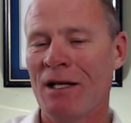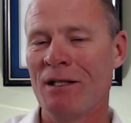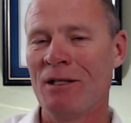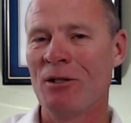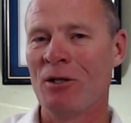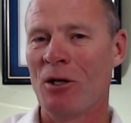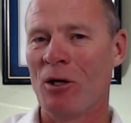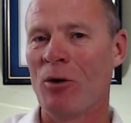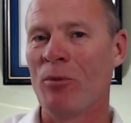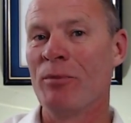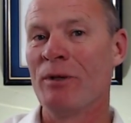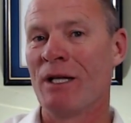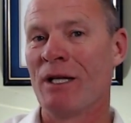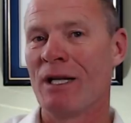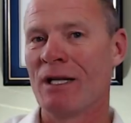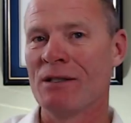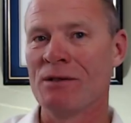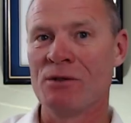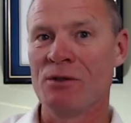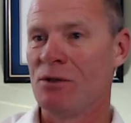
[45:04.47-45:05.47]
you know,
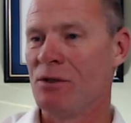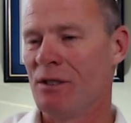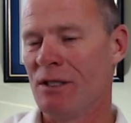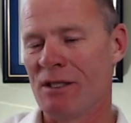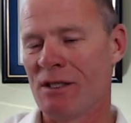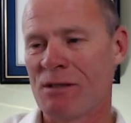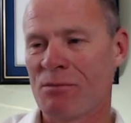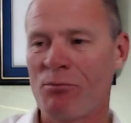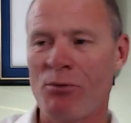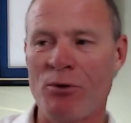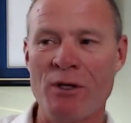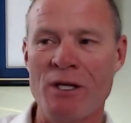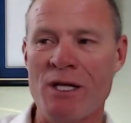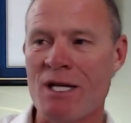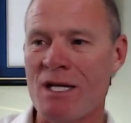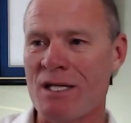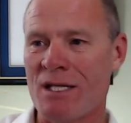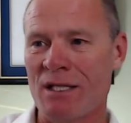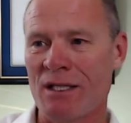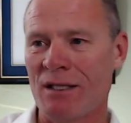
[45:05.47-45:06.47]
because it's pretty
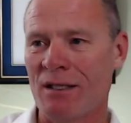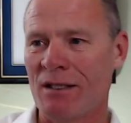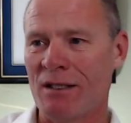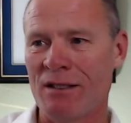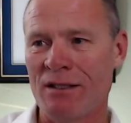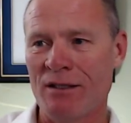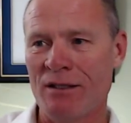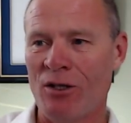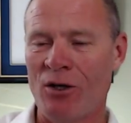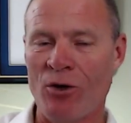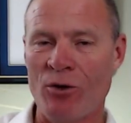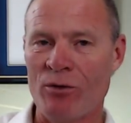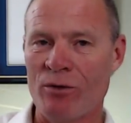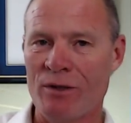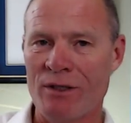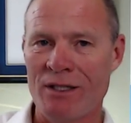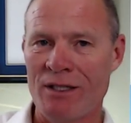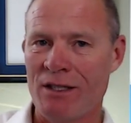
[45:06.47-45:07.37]
easy to, you know,